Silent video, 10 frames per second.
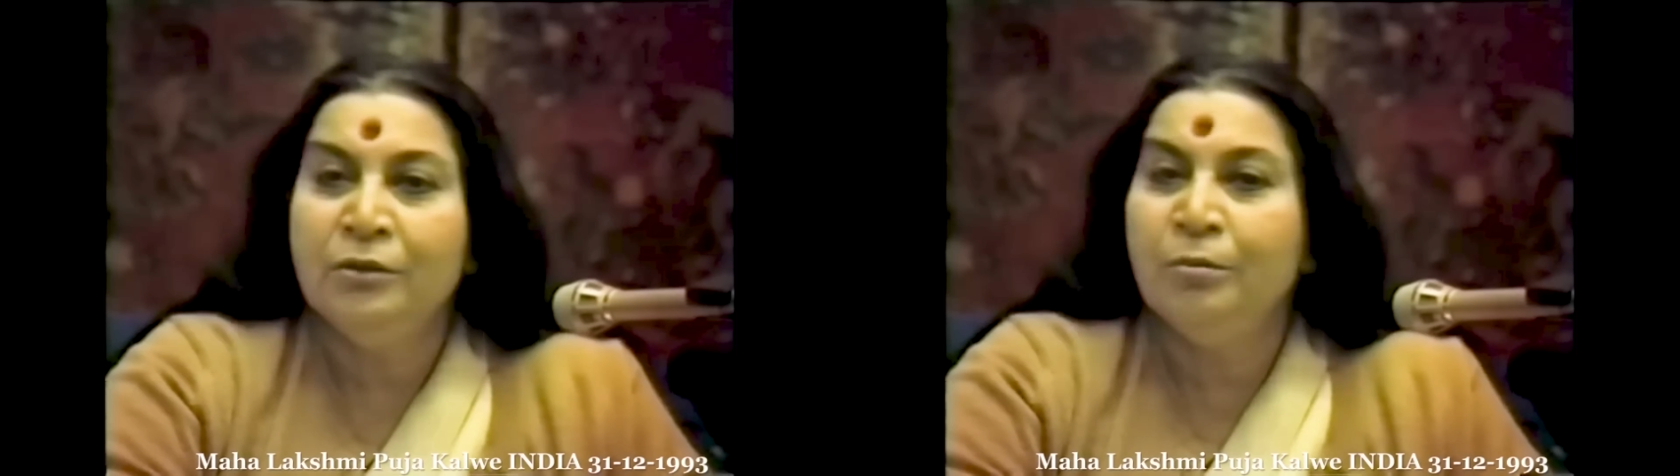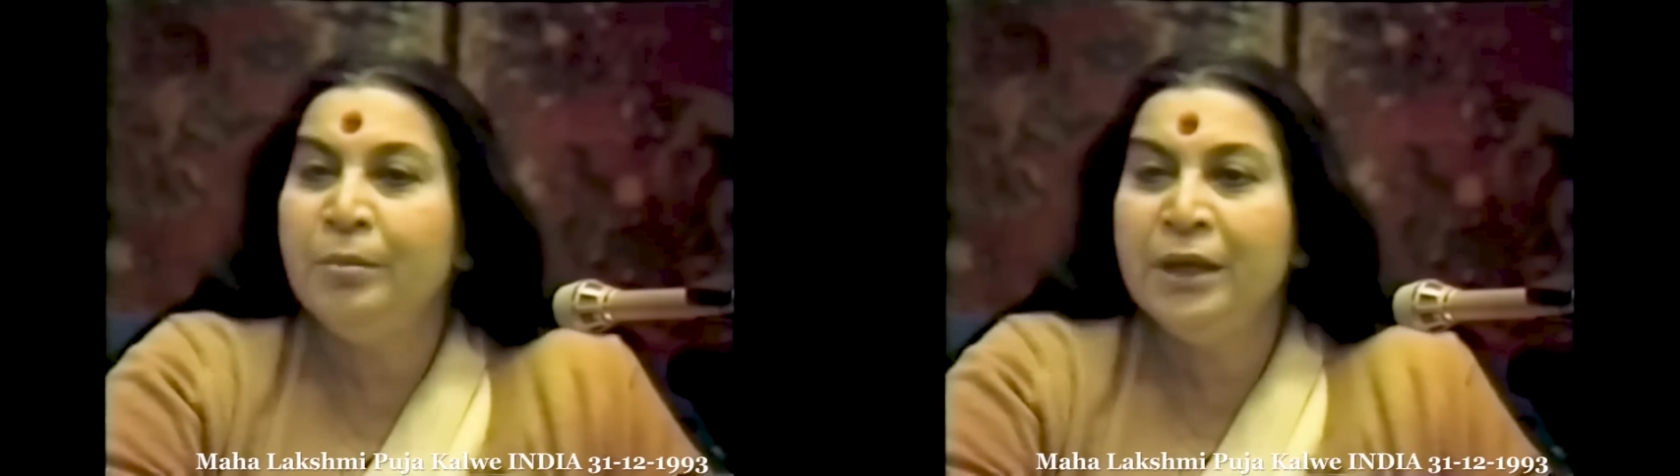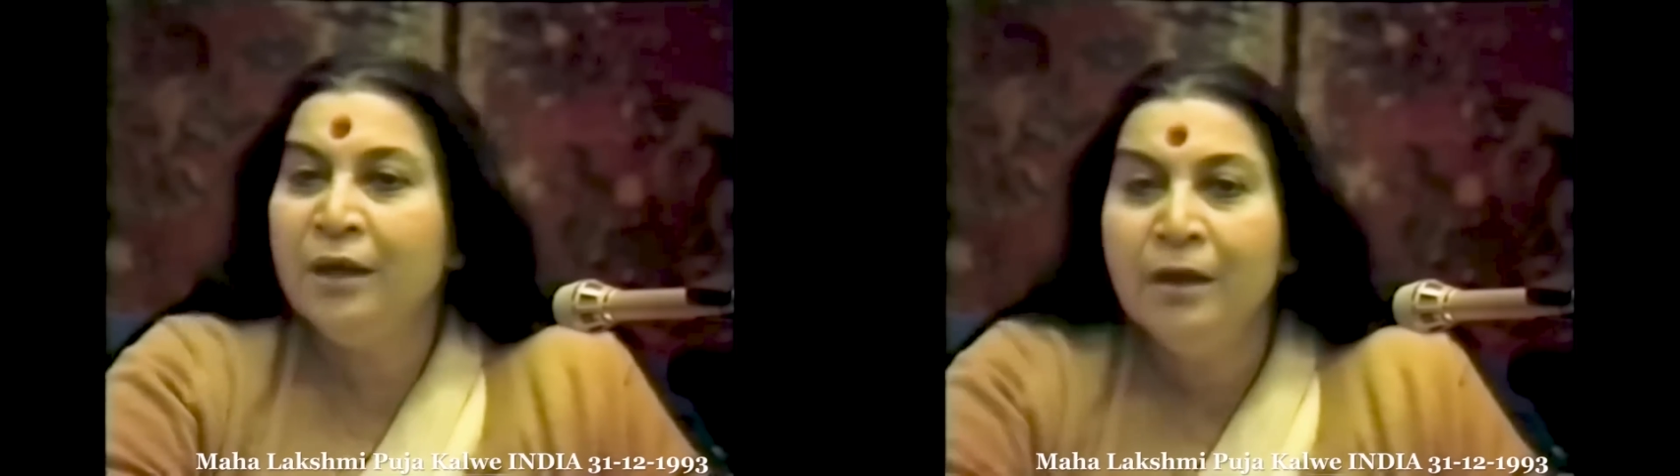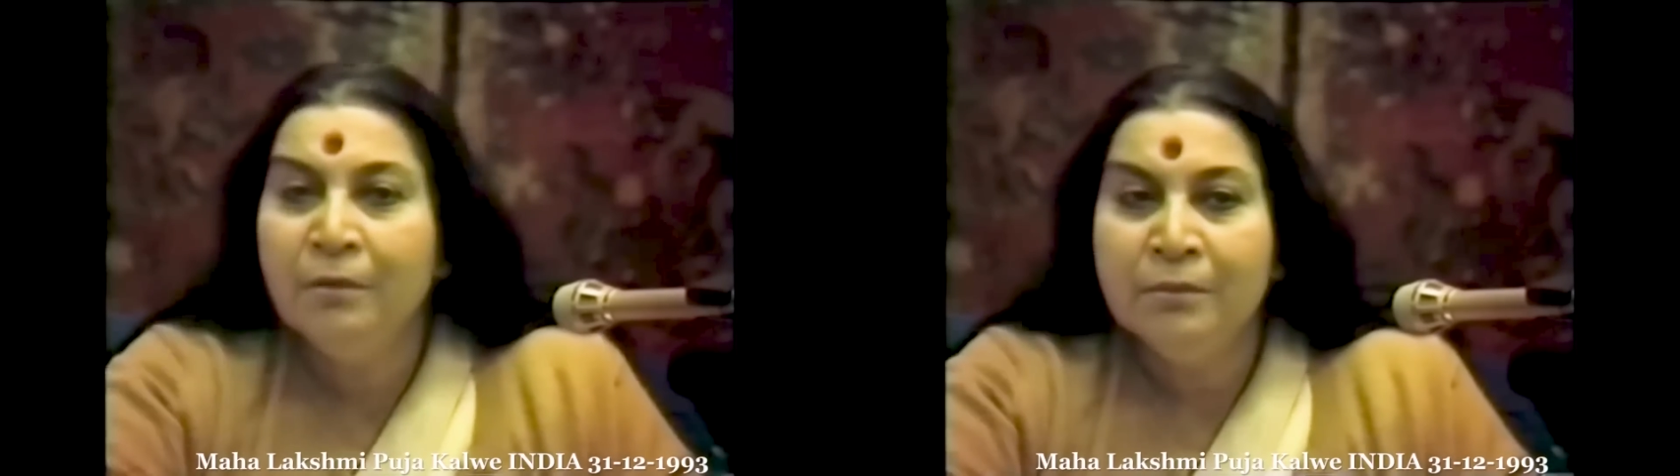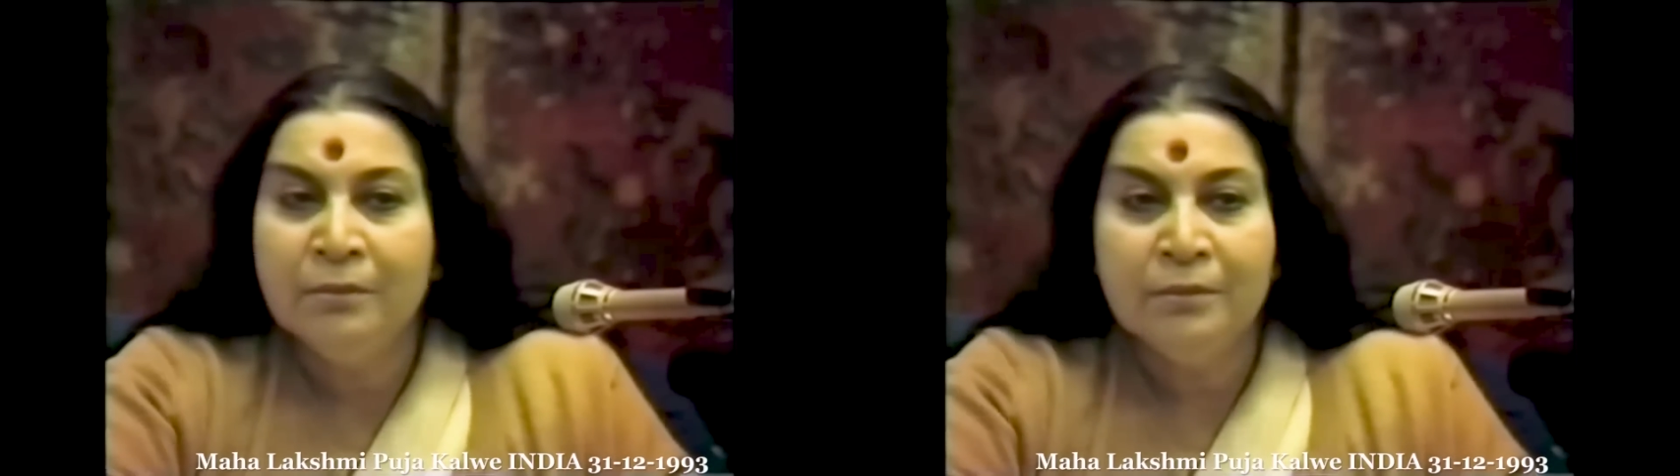You
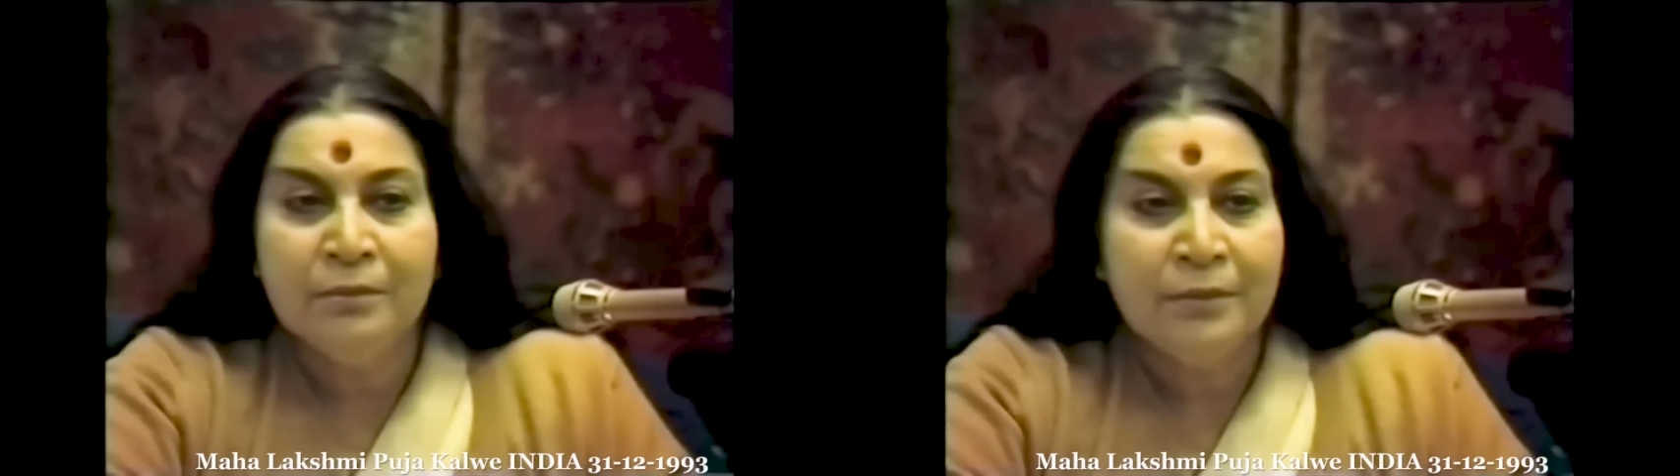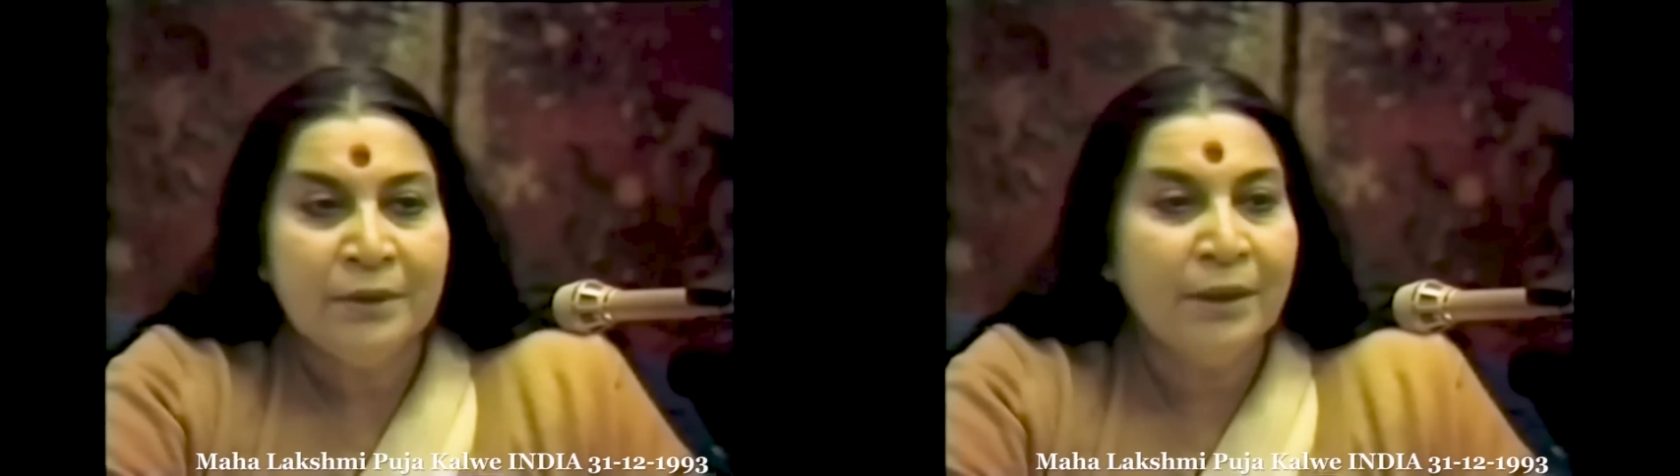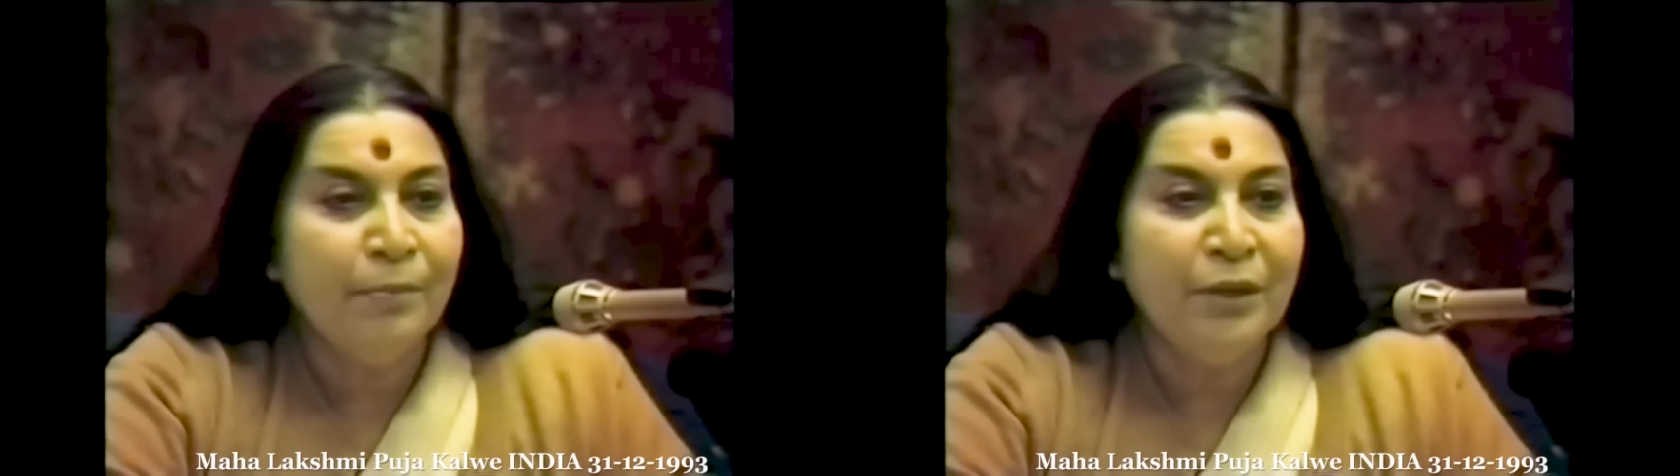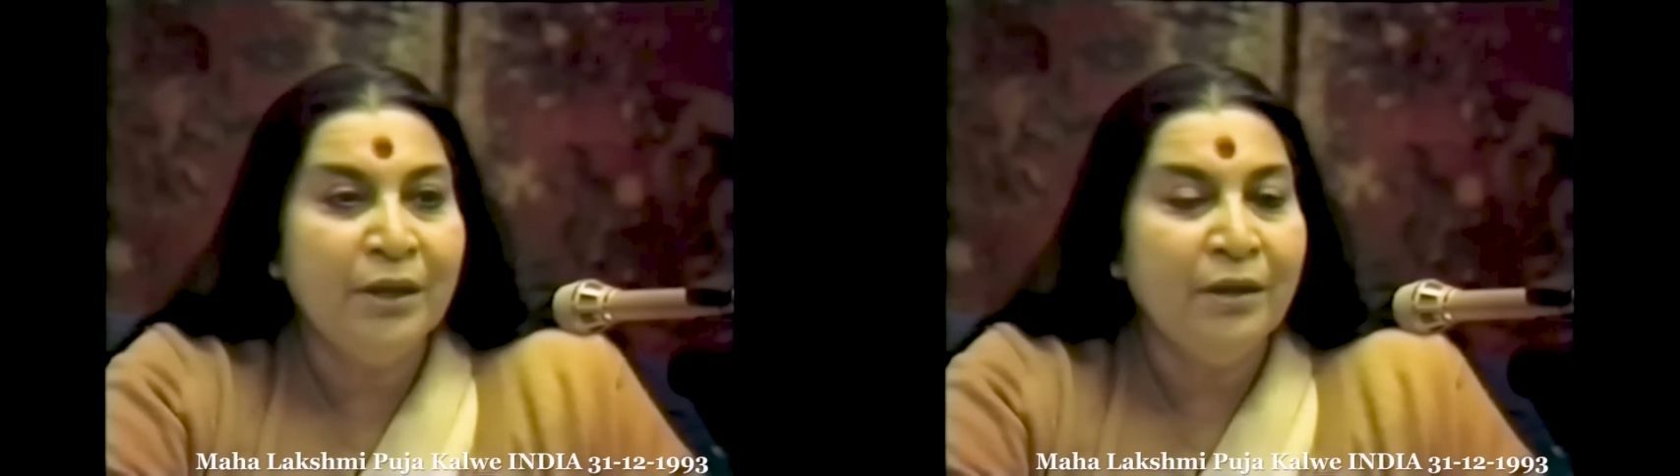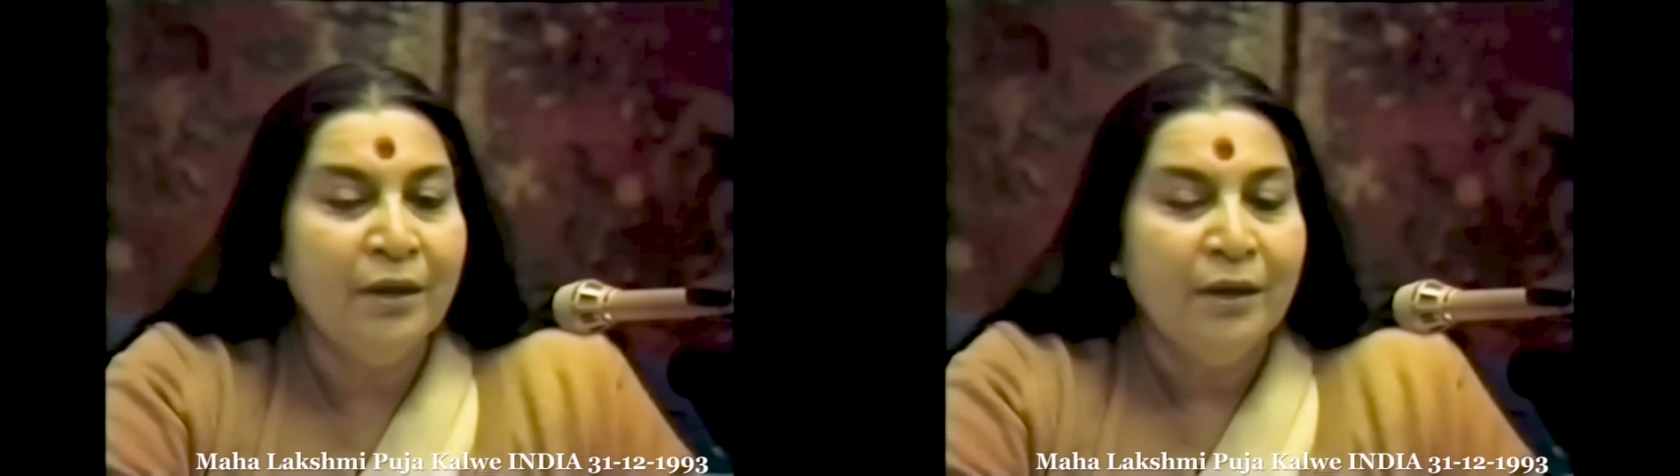become
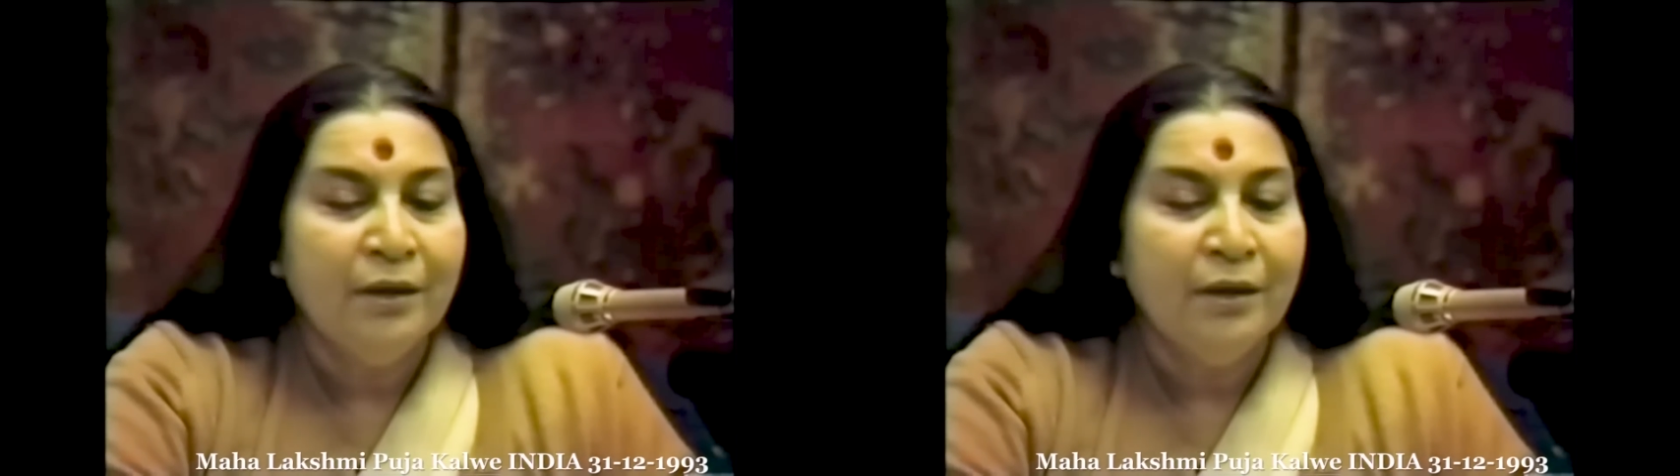something